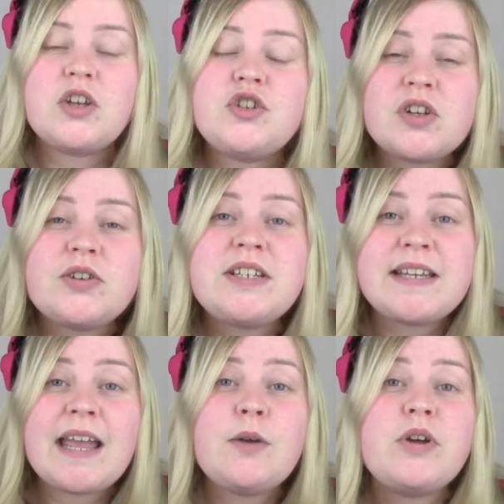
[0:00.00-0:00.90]
So
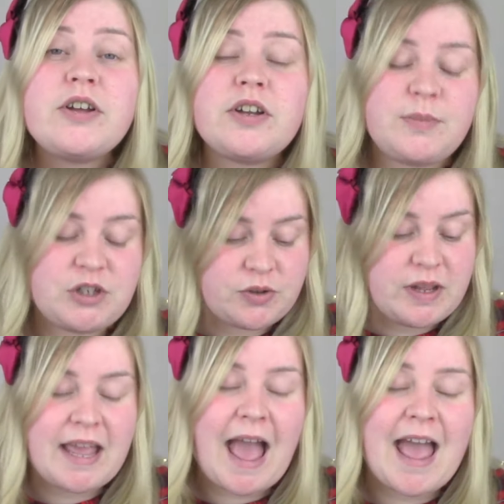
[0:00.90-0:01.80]
today we're going to be
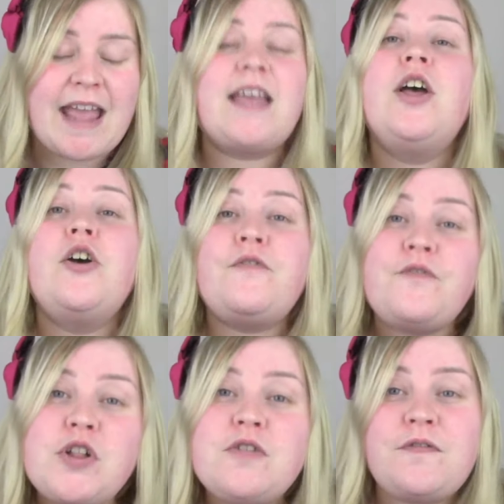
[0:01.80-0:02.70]
doing a
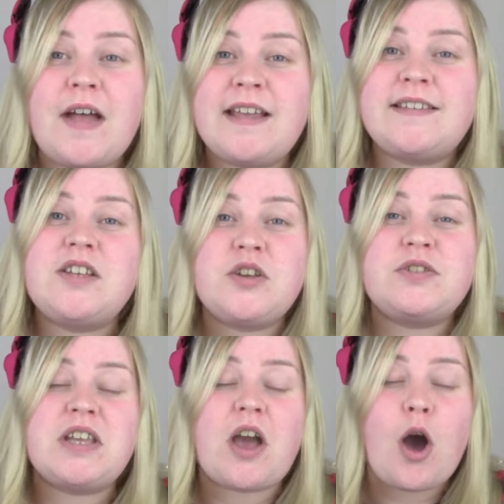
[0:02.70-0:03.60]
full face
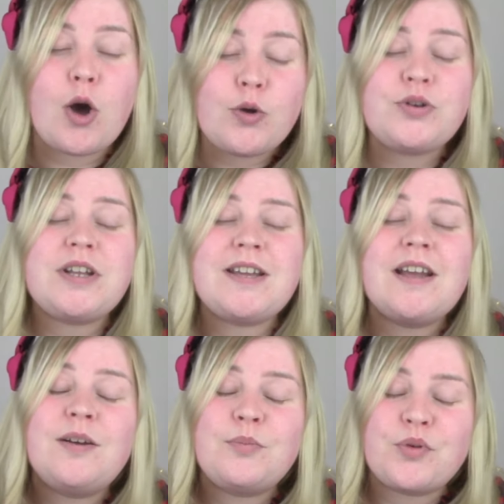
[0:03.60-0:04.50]
using
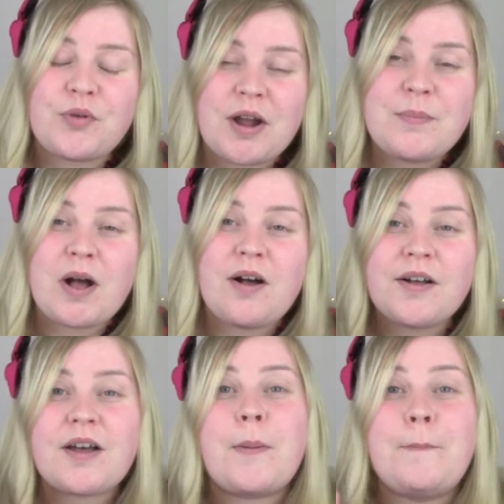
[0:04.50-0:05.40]
only
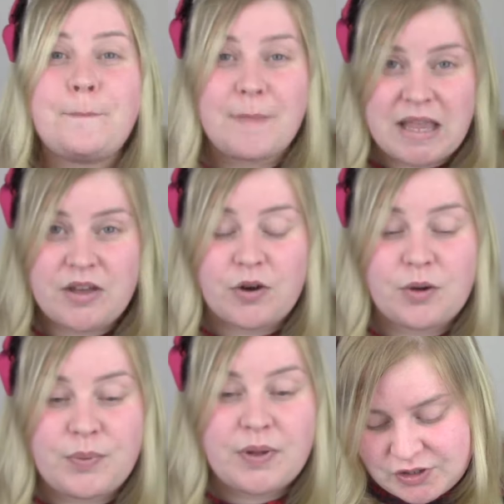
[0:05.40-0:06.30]
Primark
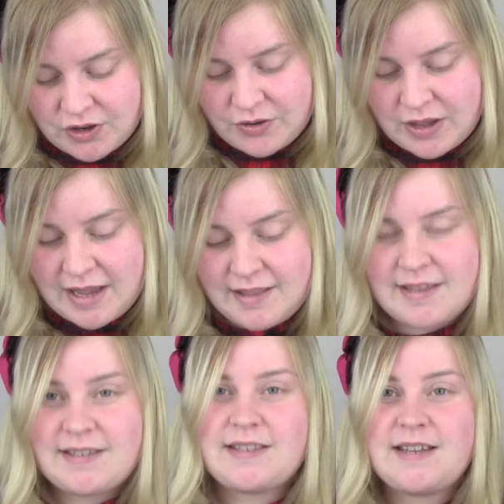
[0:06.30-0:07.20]
makeup. So in
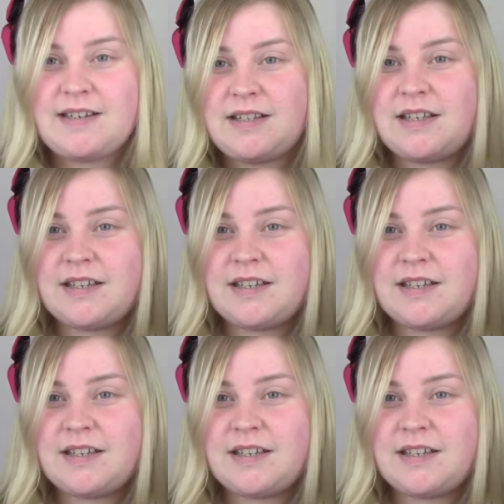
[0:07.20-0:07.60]
this little